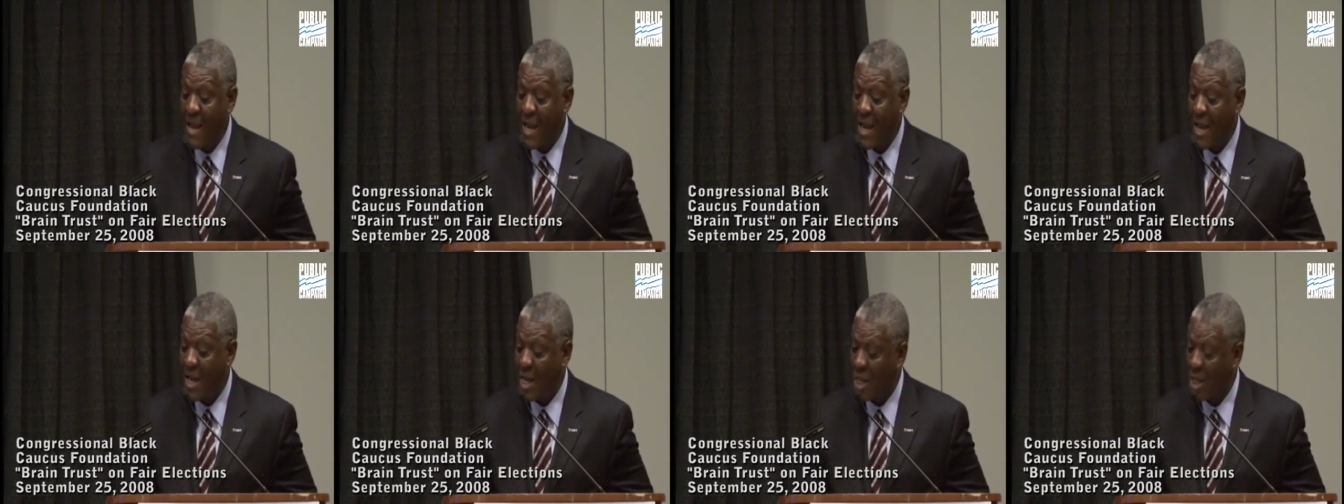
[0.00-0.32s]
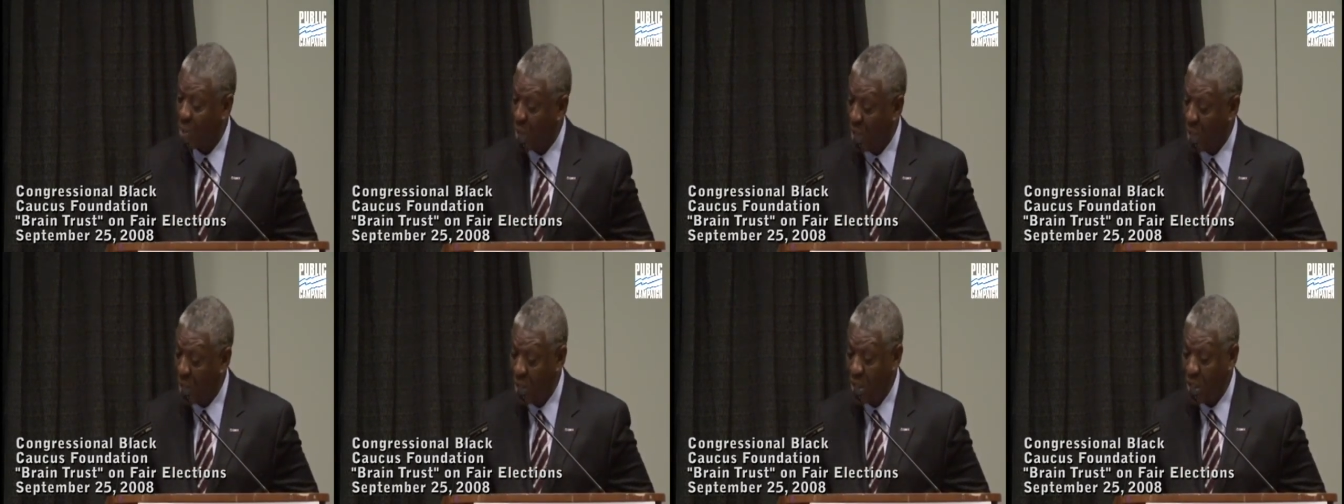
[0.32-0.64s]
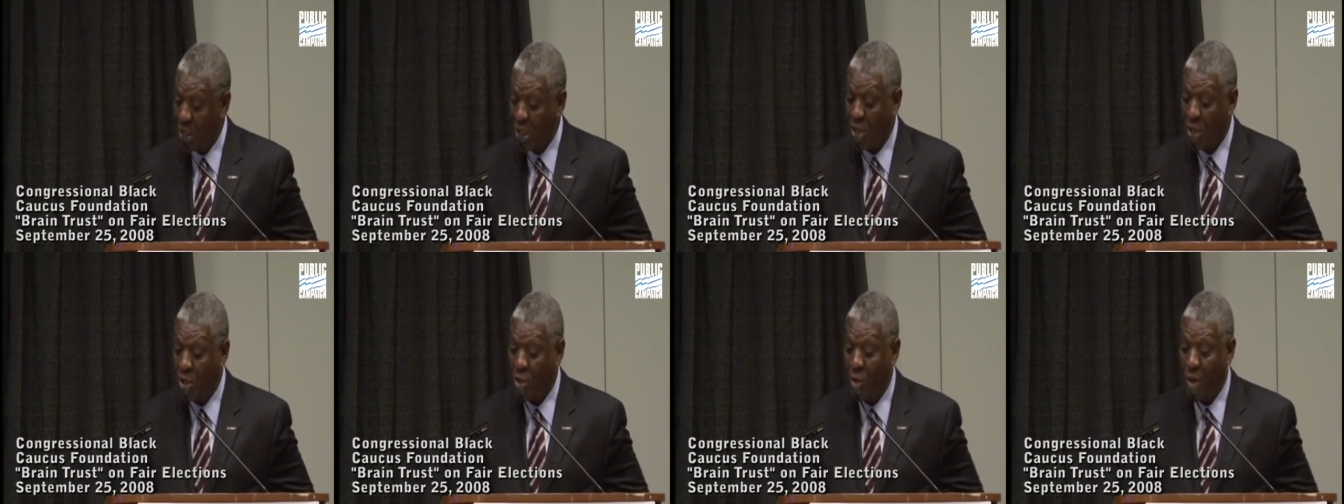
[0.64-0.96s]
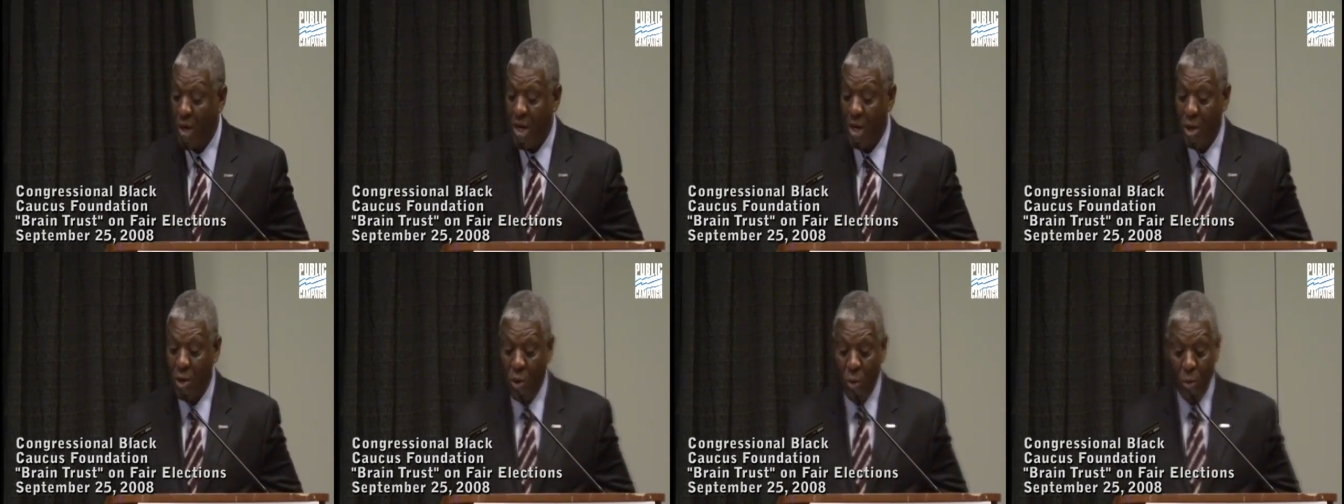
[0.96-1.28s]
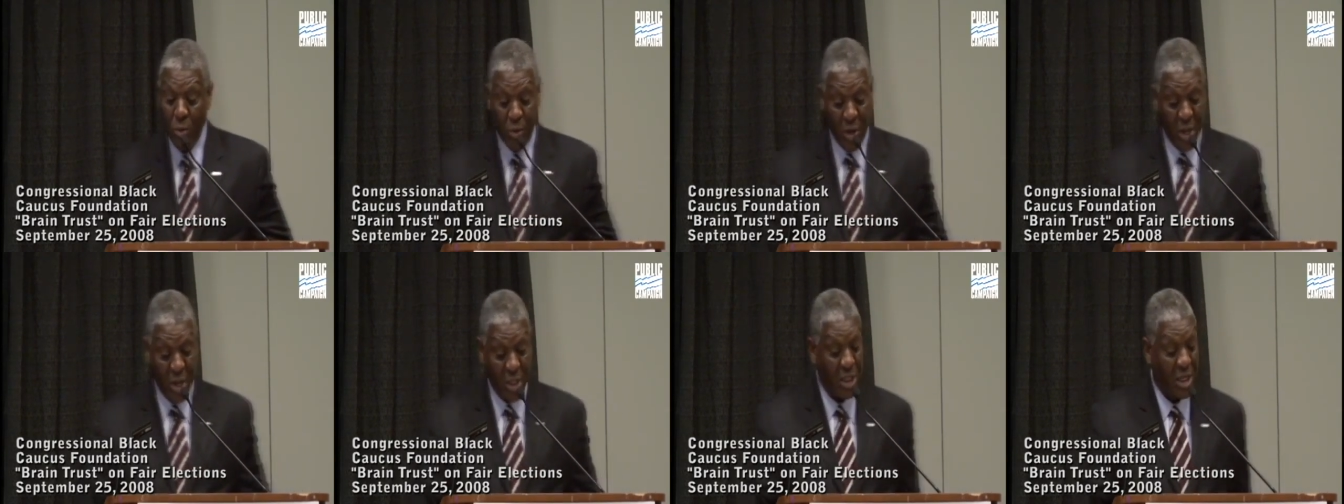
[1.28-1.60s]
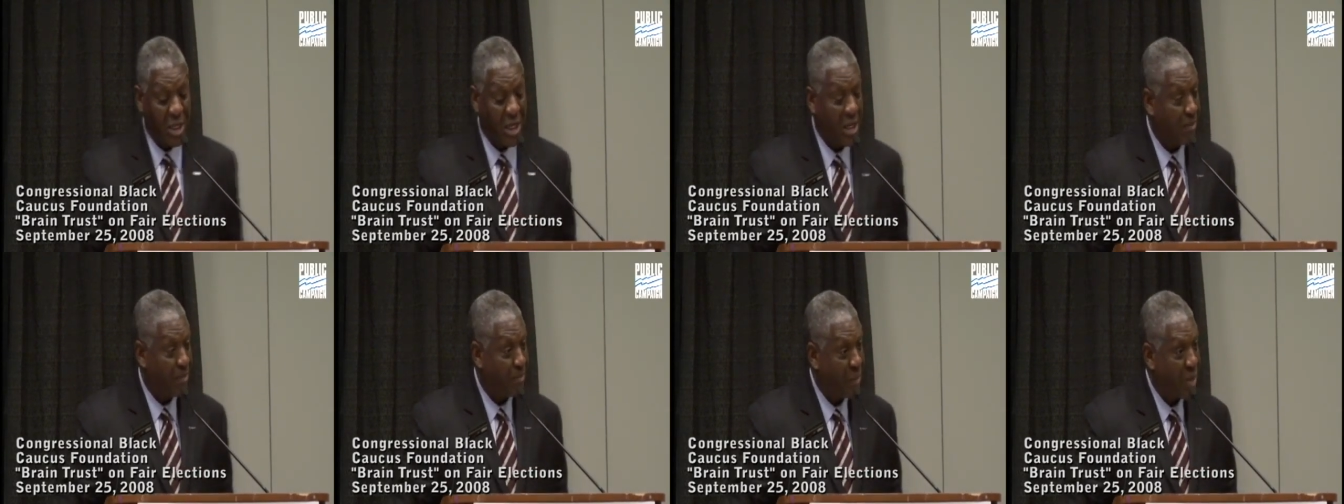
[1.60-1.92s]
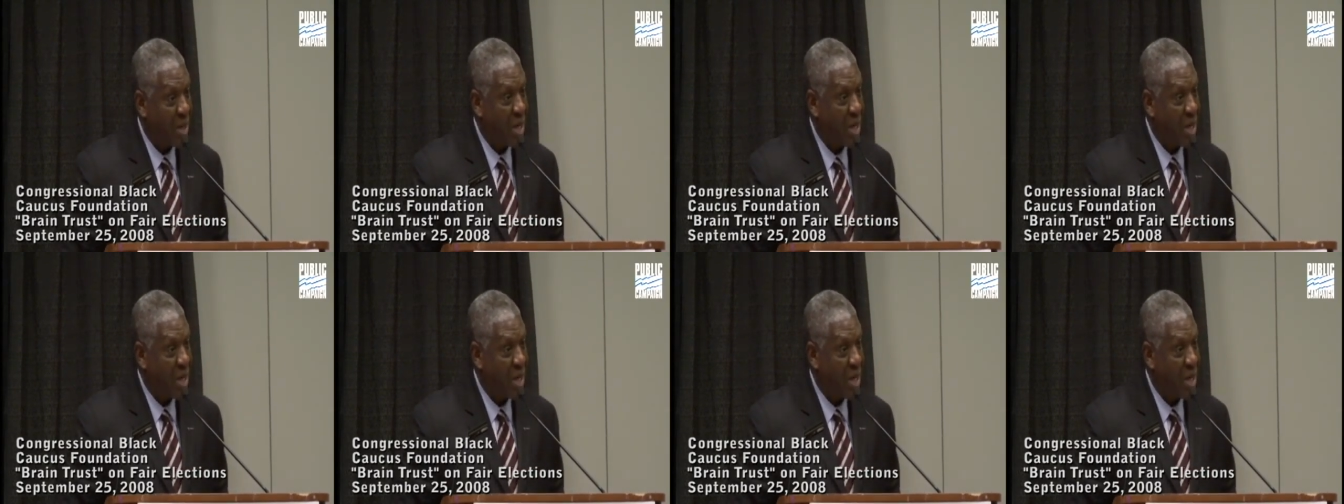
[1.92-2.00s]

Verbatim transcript: And as we look to a new president